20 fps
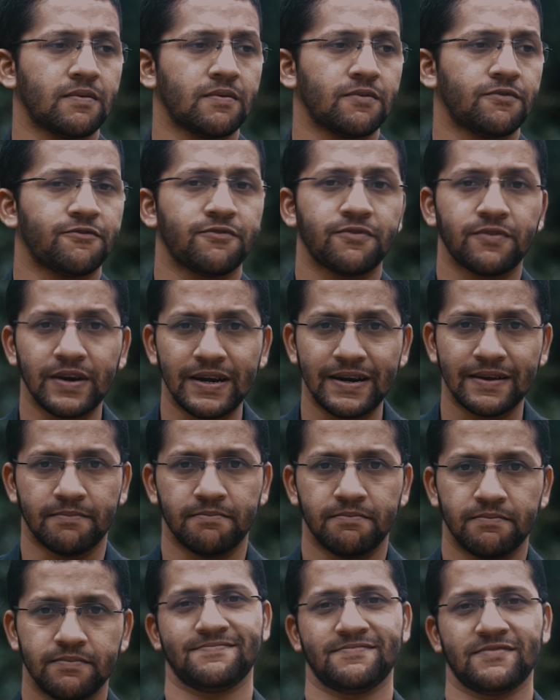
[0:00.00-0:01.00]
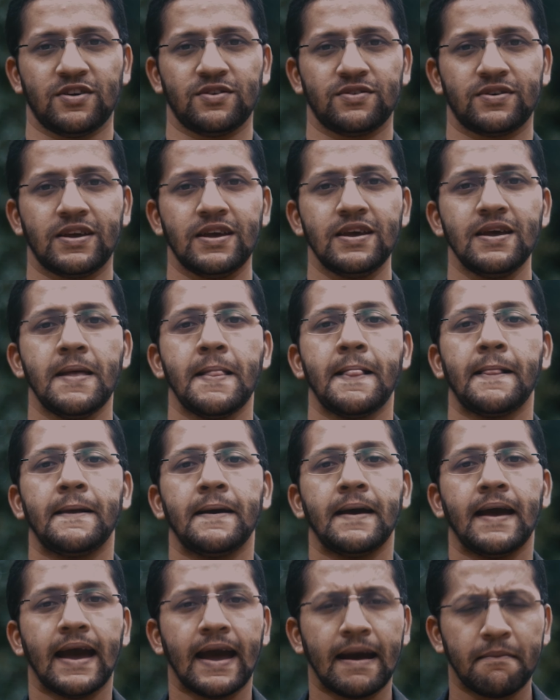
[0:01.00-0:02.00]
freedom. Okay,
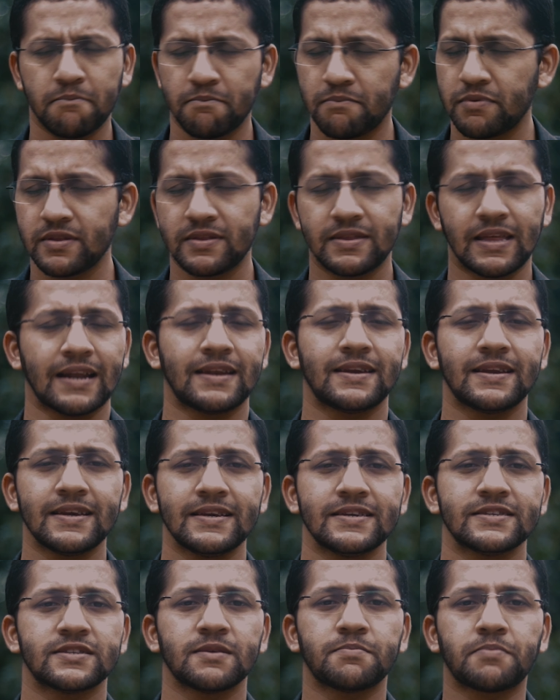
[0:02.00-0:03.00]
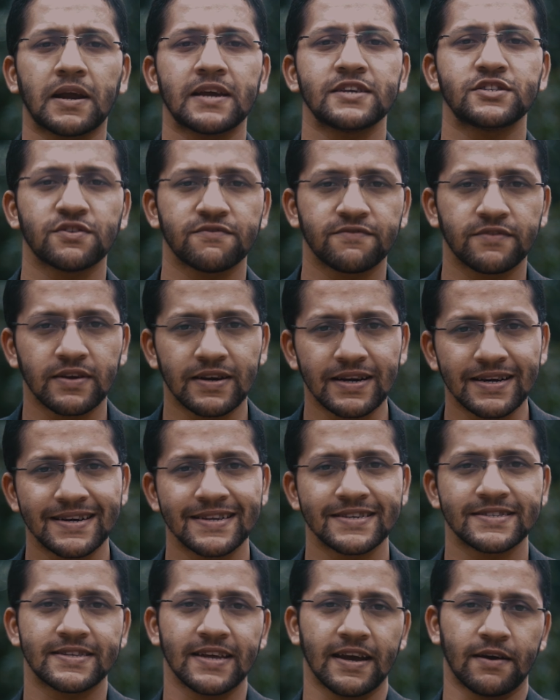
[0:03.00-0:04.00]
But that is the price of
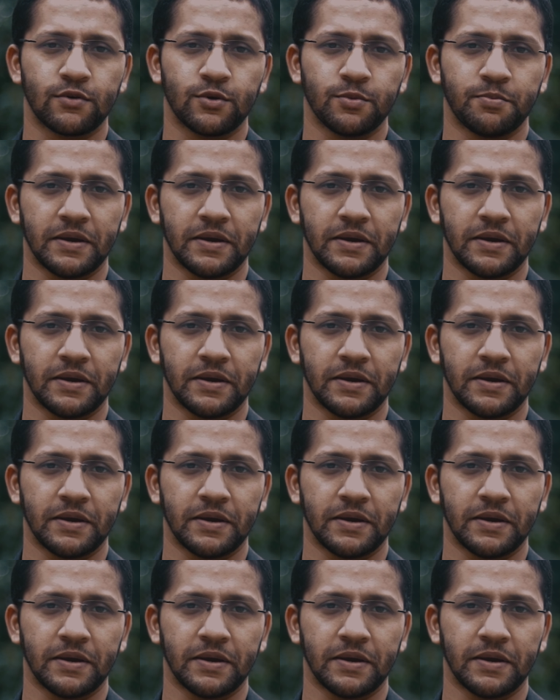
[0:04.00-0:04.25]
greatness they have to